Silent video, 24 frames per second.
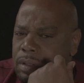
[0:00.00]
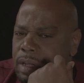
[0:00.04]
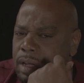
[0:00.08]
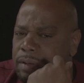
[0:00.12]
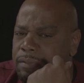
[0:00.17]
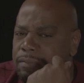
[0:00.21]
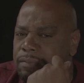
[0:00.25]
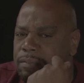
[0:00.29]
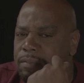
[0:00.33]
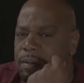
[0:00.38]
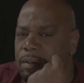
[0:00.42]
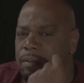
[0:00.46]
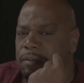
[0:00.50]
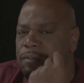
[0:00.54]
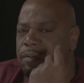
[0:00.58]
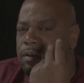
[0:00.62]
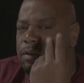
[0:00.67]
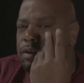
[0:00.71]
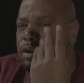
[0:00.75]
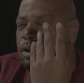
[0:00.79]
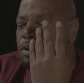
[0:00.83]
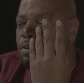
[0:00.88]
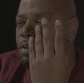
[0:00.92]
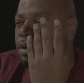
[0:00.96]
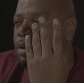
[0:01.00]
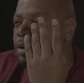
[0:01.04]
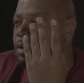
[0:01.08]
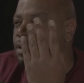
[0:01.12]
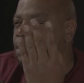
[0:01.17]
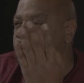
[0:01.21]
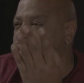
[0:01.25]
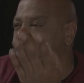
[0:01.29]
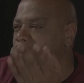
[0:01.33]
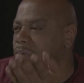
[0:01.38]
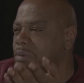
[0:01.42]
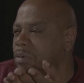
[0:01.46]
like maybe 15, 20
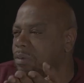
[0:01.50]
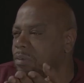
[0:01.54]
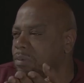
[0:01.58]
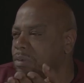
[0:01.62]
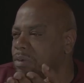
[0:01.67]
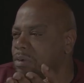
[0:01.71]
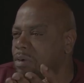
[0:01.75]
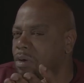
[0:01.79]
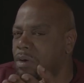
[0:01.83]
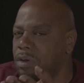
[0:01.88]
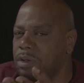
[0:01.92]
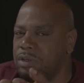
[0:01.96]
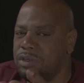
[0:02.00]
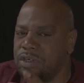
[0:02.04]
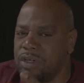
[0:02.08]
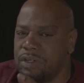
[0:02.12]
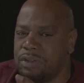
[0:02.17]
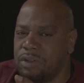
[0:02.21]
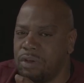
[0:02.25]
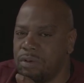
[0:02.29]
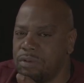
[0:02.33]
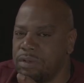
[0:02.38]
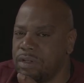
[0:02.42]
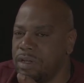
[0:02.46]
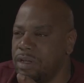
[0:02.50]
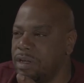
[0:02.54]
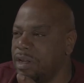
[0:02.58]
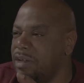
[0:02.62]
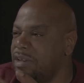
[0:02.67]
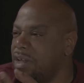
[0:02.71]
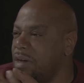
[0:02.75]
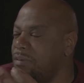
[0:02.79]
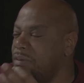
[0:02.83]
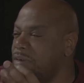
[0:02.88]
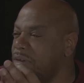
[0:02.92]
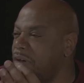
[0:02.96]
years ago. It was called G13.
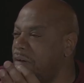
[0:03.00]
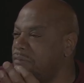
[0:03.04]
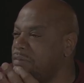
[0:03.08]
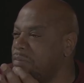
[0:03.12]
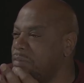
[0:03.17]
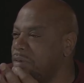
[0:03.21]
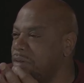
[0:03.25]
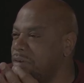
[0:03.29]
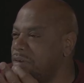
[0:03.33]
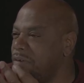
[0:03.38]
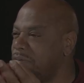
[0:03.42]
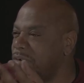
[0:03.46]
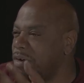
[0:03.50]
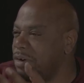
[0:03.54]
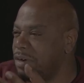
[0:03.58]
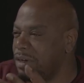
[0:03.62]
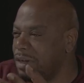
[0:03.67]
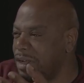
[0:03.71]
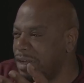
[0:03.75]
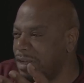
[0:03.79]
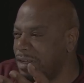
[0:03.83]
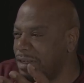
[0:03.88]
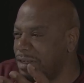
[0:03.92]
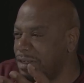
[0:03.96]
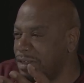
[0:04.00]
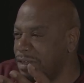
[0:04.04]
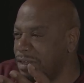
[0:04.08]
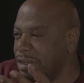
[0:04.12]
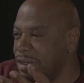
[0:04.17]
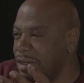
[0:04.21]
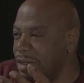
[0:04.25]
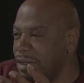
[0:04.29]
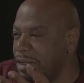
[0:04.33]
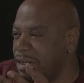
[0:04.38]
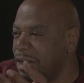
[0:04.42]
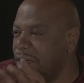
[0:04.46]
They said it was government. You ever heard of that?
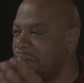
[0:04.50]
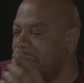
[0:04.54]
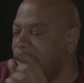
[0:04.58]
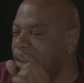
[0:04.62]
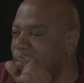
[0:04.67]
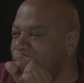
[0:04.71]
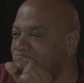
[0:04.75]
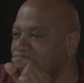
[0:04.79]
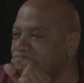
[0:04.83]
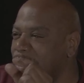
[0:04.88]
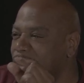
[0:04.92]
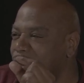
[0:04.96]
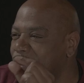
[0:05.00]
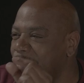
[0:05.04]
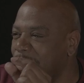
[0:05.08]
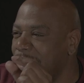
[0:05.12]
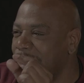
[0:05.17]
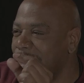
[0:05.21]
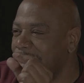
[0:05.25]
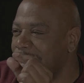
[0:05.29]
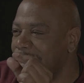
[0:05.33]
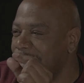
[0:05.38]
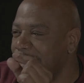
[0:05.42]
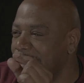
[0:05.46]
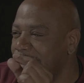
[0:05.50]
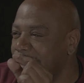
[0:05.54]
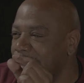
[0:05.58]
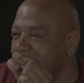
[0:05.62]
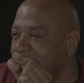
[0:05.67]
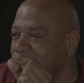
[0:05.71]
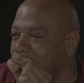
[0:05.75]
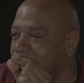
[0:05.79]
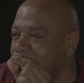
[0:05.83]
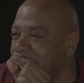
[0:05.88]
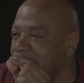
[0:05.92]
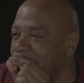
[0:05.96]
Like mm. government grade.
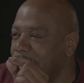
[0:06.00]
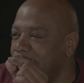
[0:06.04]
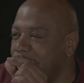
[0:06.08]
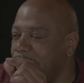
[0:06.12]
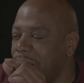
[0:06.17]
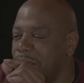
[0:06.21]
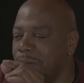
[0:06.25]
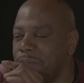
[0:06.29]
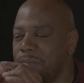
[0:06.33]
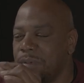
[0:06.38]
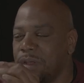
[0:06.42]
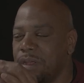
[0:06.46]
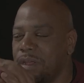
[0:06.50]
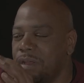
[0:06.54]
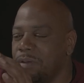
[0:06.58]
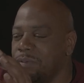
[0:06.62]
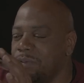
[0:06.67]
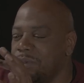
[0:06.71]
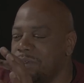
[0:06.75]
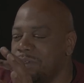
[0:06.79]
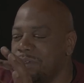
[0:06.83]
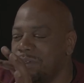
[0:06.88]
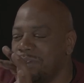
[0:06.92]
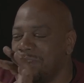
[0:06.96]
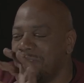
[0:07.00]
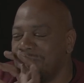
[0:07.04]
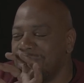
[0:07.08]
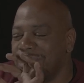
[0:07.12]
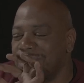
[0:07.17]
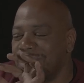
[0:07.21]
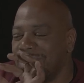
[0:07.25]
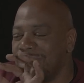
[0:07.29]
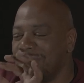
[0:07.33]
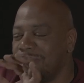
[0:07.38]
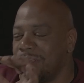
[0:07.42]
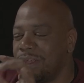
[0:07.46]
Mm. it was.
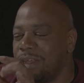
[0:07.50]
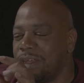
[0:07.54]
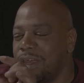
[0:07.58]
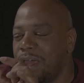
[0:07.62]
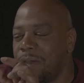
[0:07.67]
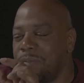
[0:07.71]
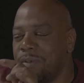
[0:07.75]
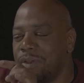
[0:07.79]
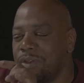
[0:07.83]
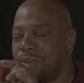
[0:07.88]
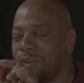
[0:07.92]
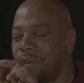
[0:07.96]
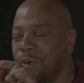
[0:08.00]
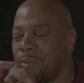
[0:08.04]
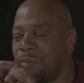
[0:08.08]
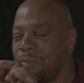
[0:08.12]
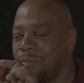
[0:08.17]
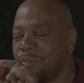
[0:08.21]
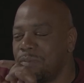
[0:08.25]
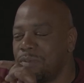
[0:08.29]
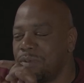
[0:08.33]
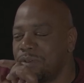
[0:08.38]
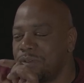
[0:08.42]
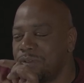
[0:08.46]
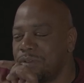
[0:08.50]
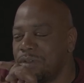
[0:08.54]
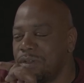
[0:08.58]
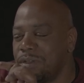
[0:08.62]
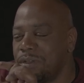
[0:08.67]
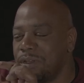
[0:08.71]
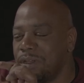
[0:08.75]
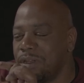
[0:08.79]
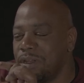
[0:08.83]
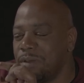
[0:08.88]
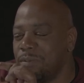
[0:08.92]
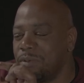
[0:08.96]
He gave me so.
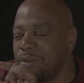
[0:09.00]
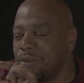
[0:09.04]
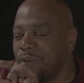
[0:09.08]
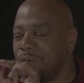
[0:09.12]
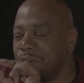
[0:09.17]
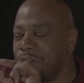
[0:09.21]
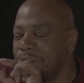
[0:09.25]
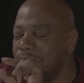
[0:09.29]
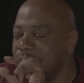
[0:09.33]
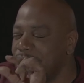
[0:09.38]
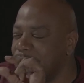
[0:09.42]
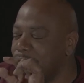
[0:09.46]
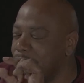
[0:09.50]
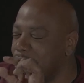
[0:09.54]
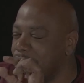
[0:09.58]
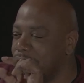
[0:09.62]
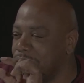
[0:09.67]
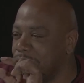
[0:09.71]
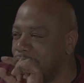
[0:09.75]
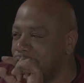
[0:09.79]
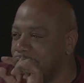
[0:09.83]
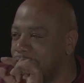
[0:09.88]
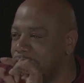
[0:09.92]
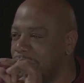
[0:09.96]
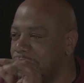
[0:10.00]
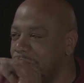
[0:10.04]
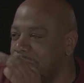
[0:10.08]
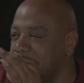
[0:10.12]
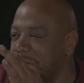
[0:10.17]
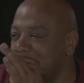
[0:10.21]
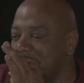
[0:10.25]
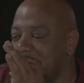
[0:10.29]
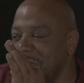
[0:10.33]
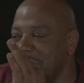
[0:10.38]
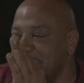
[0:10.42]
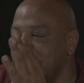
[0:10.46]
It was only this much of it,
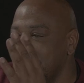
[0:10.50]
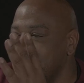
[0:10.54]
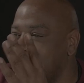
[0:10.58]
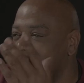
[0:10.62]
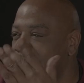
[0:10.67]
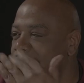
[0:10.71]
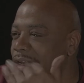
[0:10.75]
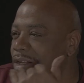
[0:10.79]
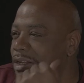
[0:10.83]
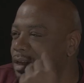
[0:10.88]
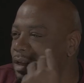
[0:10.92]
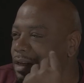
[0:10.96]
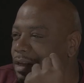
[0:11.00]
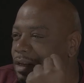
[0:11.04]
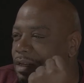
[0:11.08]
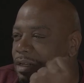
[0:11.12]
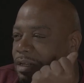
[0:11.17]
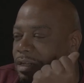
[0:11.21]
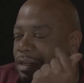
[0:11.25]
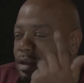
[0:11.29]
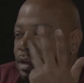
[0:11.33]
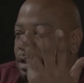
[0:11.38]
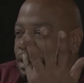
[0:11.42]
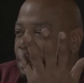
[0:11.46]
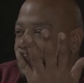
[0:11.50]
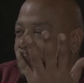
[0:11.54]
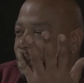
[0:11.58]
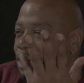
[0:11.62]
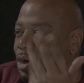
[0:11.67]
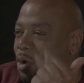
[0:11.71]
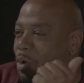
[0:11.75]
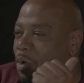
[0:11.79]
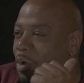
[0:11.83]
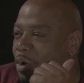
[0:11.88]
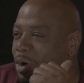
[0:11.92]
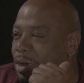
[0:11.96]
and and then
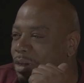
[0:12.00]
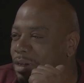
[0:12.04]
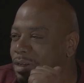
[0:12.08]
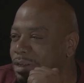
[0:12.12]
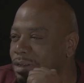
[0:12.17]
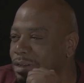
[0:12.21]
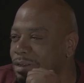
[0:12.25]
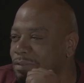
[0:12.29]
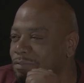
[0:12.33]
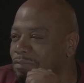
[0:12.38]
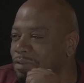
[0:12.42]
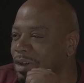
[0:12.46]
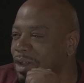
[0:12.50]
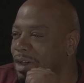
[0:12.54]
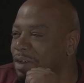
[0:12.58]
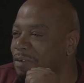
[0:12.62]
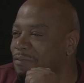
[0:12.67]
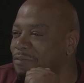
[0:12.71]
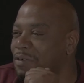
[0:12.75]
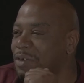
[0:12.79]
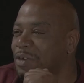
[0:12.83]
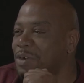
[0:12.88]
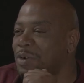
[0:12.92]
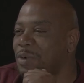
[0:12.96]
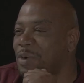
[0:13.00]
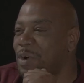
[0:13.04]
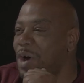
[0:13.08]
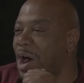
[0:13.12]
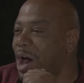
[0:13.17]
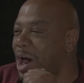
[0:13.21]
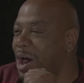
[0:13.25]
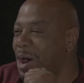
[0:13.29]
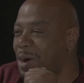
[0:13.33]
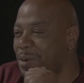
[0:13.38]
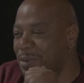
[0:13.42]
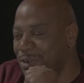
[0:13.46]
gone for like a few
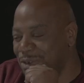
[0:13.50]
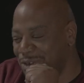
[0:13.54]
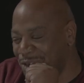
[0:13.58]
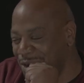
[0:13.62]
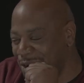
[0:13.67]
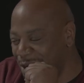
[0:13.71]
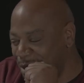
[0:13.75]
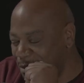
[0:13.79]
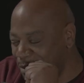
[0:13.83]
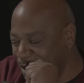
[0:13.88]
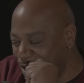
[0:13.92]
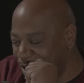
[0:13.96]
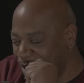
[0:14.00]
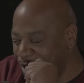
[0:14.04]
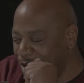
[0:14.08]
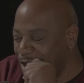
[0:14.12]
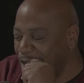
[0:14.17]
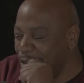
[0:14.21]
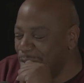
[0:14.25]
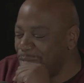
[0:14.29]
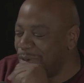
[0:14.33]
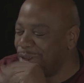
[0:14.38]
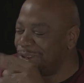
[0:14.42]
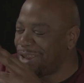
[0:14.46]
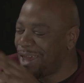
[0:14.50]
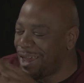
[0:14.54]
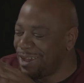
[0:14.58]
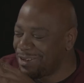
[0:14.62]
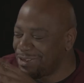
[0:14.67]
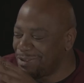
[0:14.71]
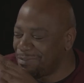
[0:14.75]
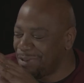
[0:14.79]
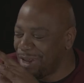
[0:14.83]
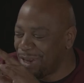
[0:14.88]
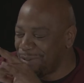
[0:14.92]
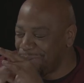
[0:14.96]
hours. You know what I mean? But
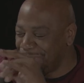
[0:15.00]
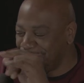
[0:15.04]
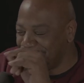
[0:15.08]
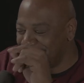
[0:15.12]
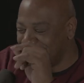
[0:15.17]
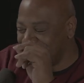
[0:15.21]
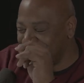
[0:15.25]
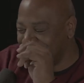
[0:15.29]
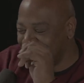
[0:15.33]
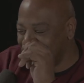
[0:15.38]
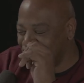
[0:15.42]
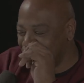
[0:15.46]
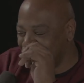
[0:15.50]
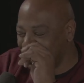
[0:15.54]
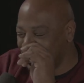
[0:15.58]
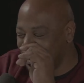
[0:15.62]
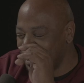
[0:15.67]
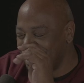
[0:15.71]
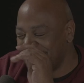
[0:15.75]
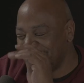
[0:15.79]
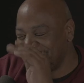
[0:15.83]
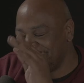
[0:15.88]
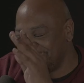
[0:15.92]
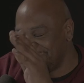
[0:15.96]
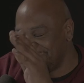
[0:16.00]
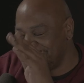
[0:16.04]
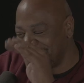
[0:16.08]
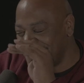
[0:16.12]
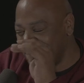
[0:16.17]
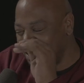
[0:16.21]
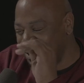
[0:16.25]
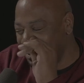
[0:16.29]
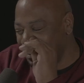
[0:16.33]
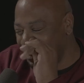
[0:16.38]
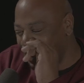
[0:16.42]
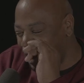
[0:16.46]
ask somebody about G thirteen if it's
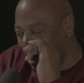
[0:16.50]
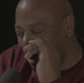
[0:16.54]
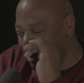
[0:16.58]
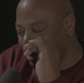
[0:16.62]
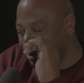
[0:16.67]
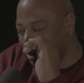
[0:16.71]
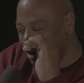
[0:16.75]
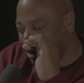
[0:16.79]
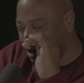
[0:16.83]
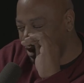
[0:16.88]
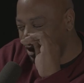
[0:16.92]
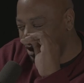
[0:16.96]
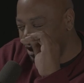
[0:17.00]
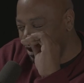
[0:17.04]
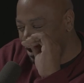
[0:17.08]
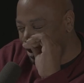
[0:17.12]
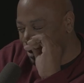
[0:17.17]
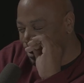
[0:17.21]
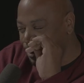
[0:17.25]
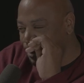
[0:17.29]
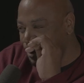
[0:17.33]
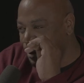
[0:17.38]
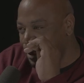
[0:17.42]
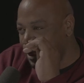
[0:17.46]
still out there. But there's, there's